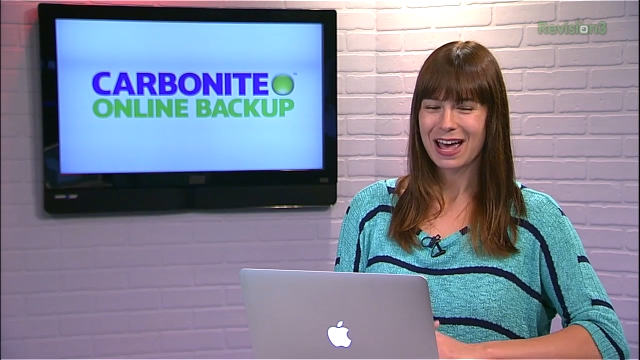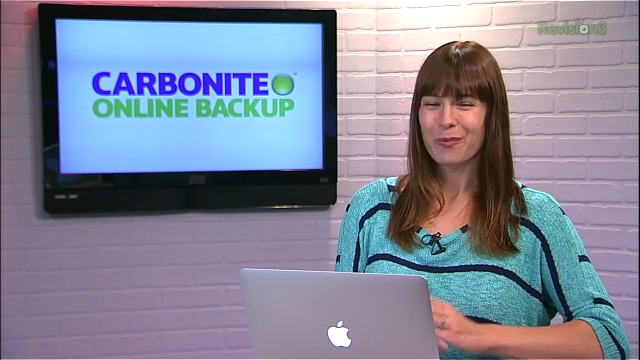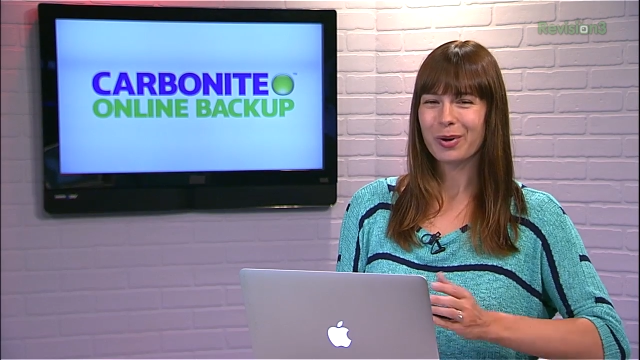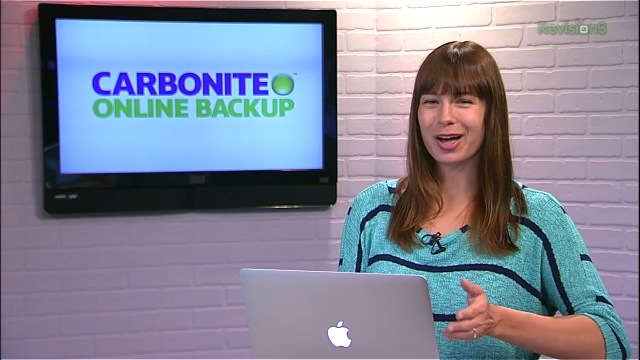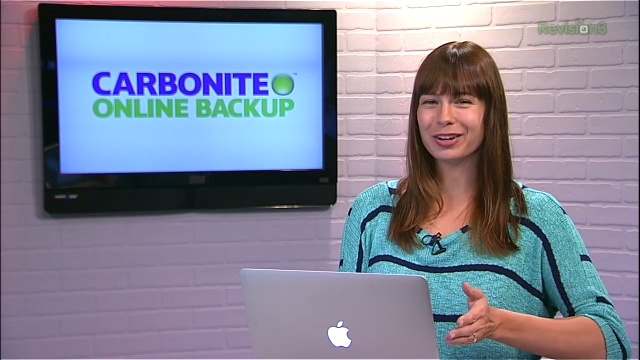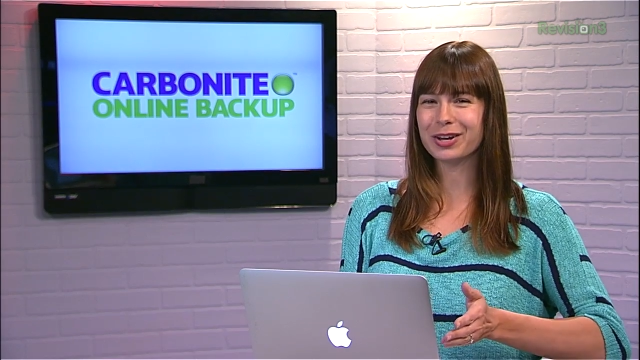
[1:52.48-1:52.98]

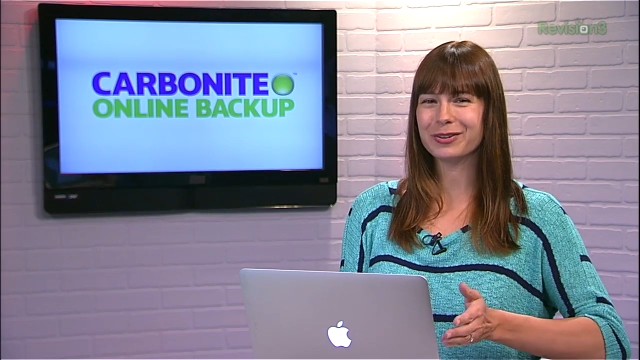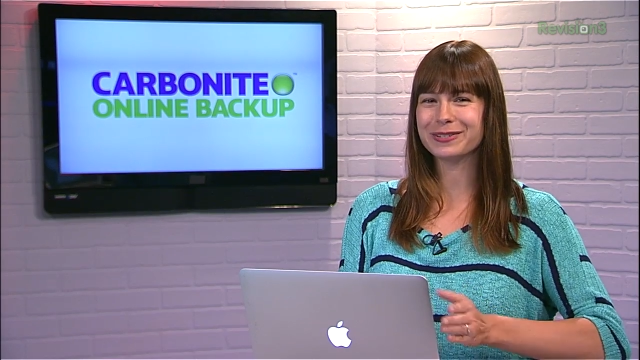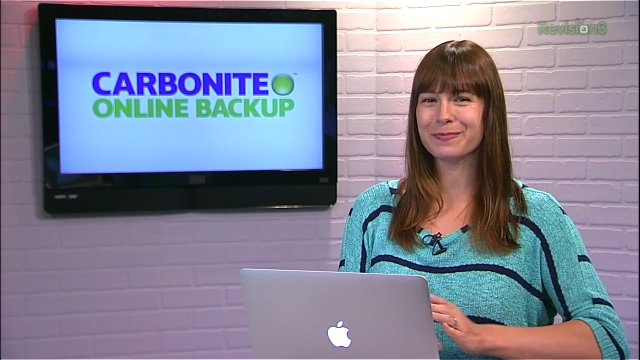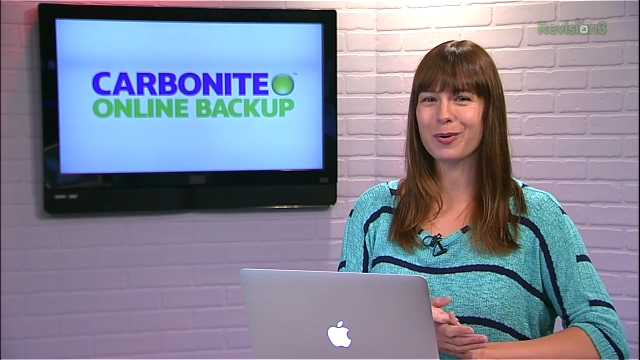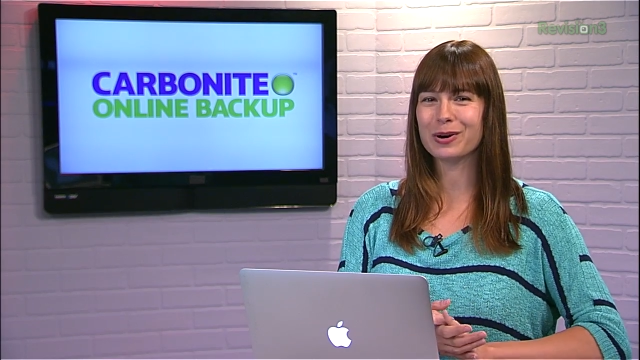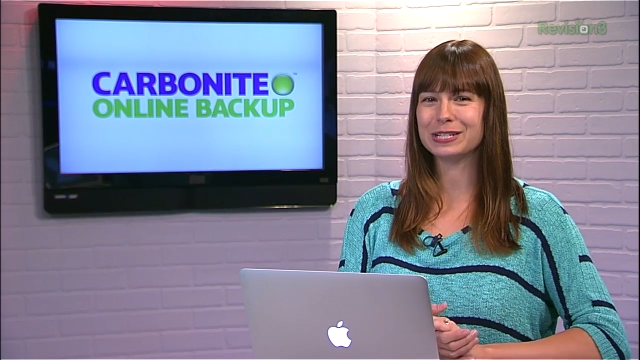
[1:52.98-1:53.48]
We all know
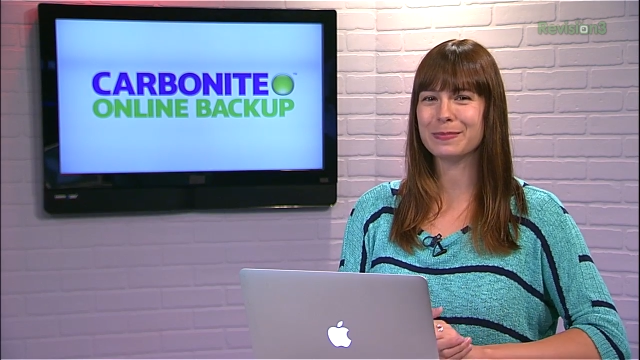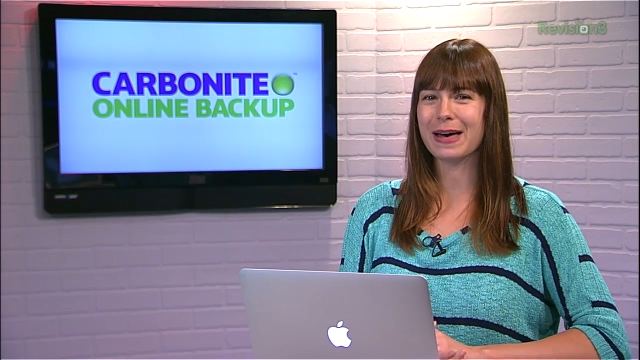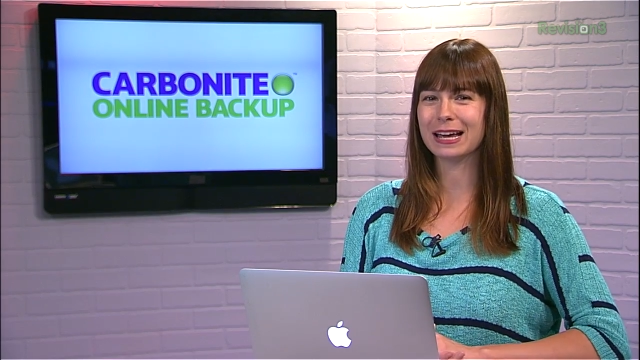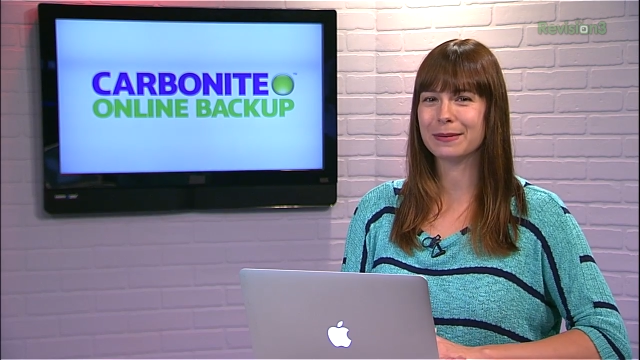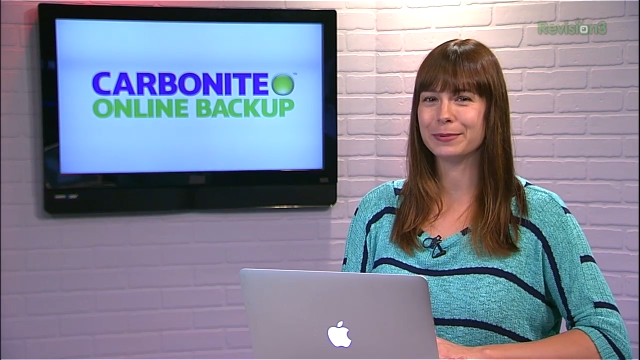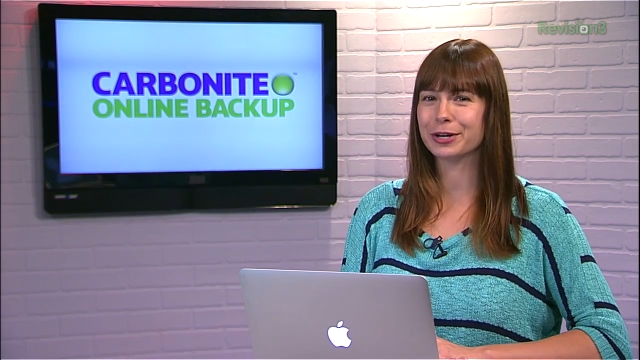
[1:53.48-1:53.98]
it's important to
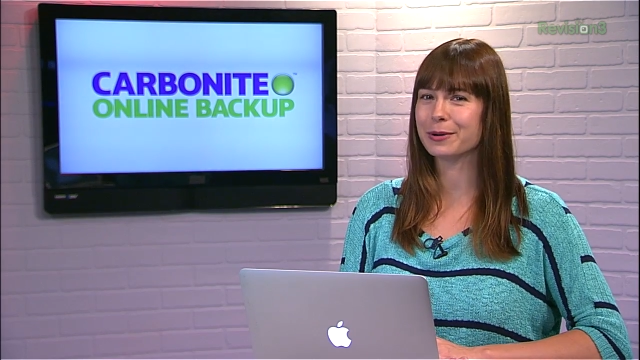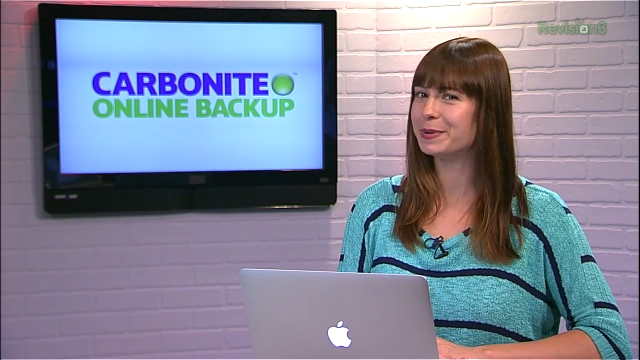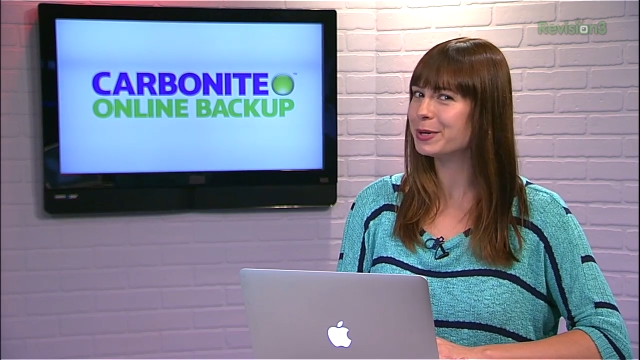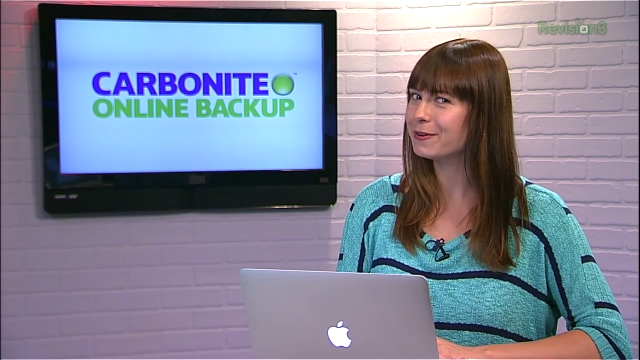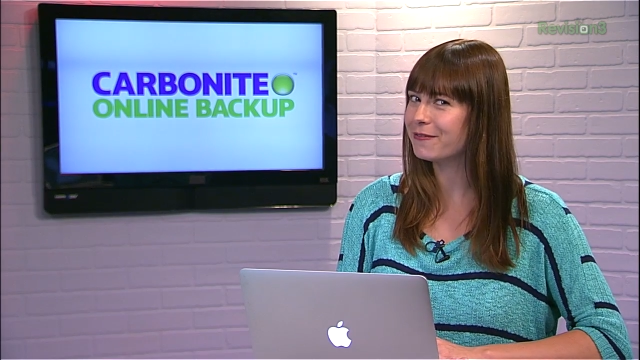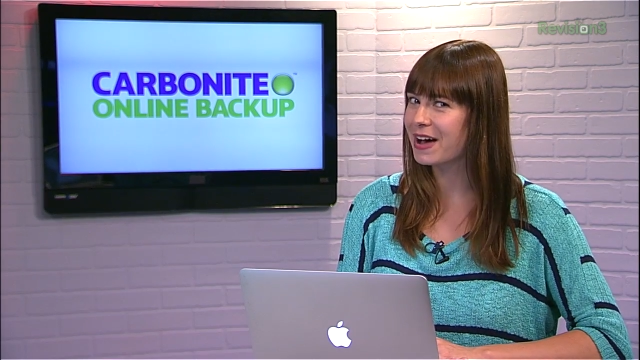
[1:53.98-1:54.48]
back up your
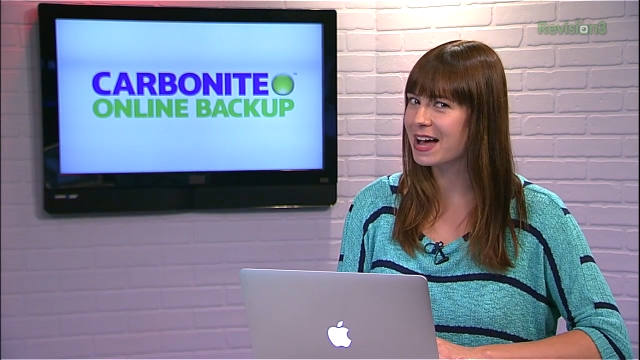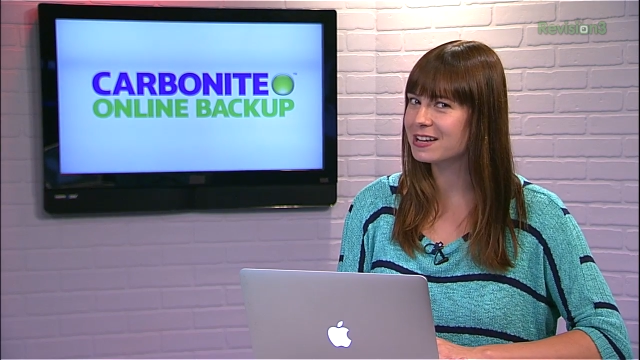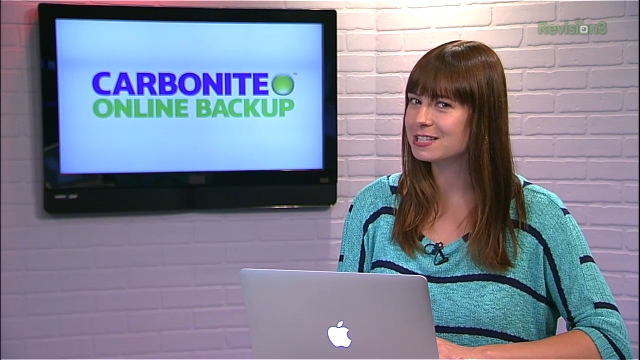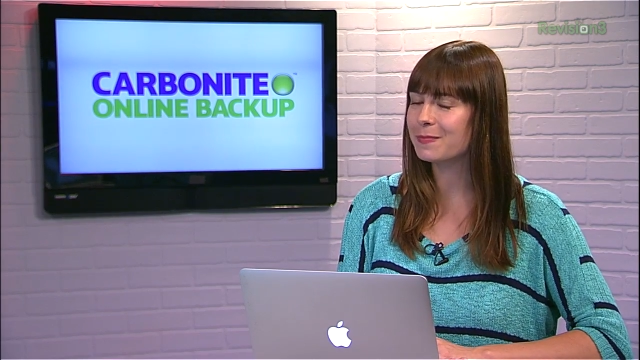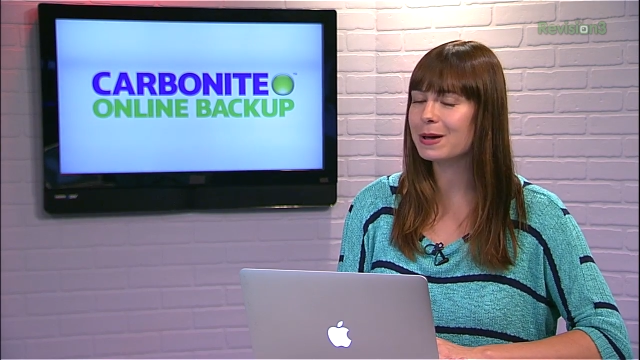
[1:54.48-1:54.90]
computer files,